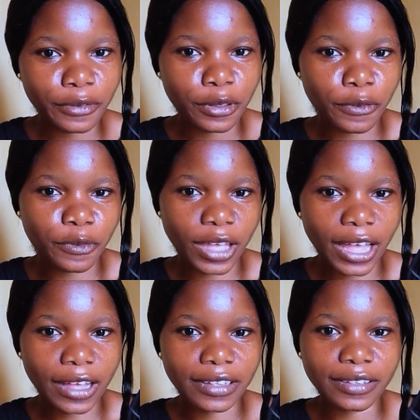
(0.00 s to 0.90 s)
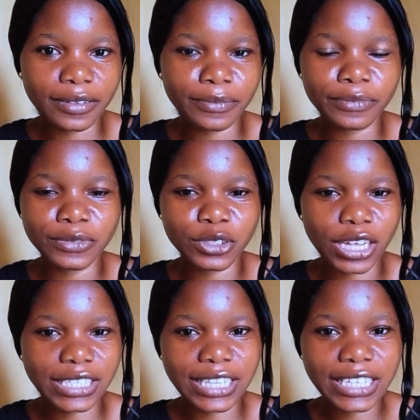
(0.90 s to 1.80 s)
If you are
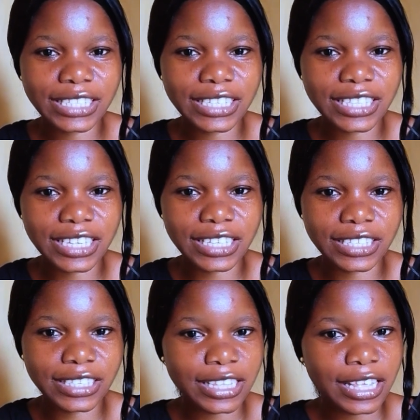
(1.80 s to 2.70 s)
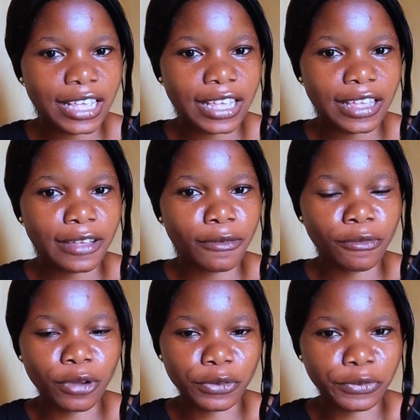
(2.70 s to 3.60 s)
translating it
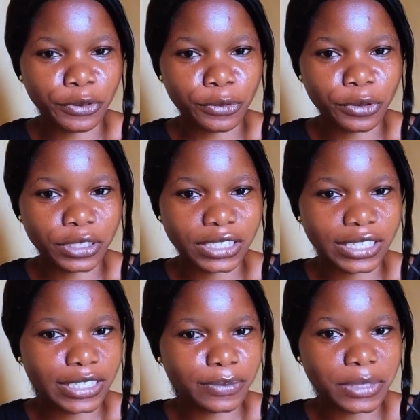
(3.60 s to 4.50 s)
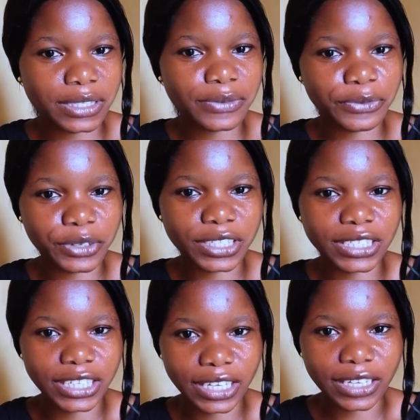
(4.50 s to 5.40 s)
word for word, it means
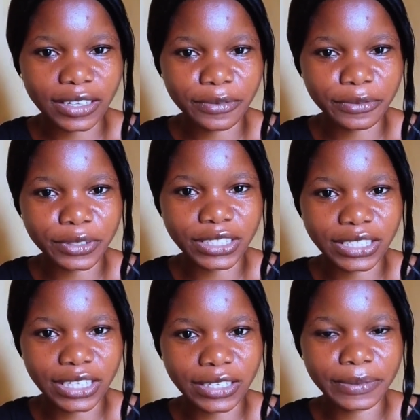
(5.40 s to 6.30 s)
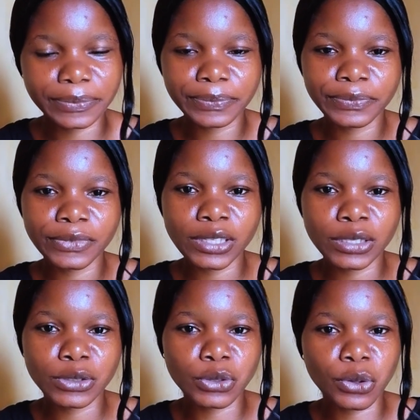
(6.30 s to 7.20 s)
free day. Free day.
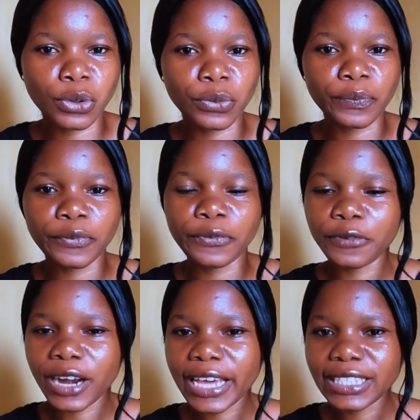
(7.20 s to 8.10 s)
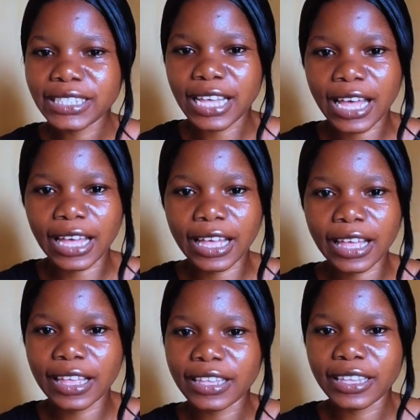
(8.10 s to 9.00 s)
So Freitag
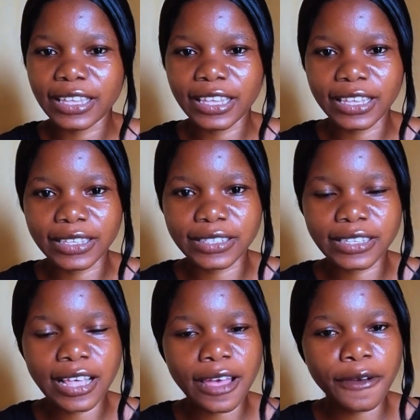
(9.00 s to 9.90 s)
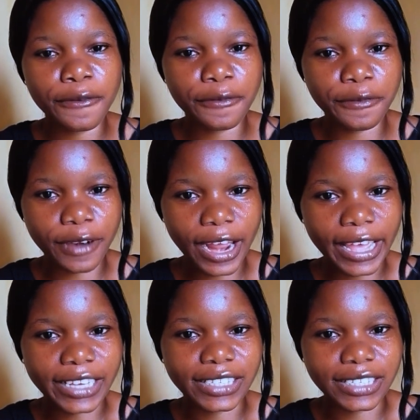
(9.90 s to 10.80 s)
is
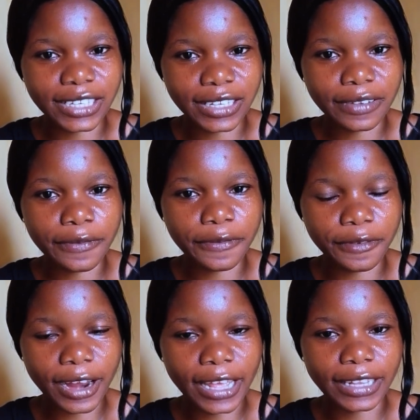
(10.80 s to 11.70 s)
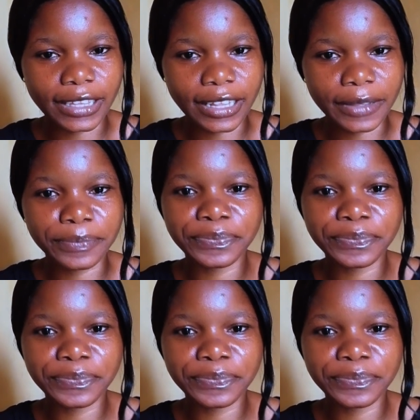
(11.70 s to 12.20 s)
Friday. Friday.